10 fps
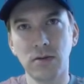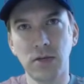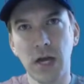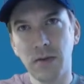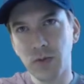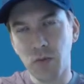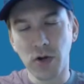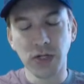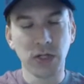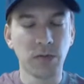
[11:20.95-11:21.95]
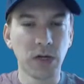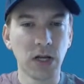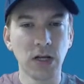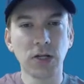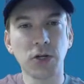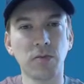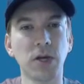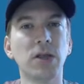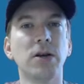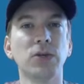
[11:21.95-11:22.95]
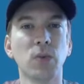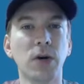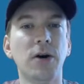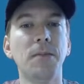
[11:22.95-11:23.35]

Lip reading: Games Project Spaghetti, it should be in there as well.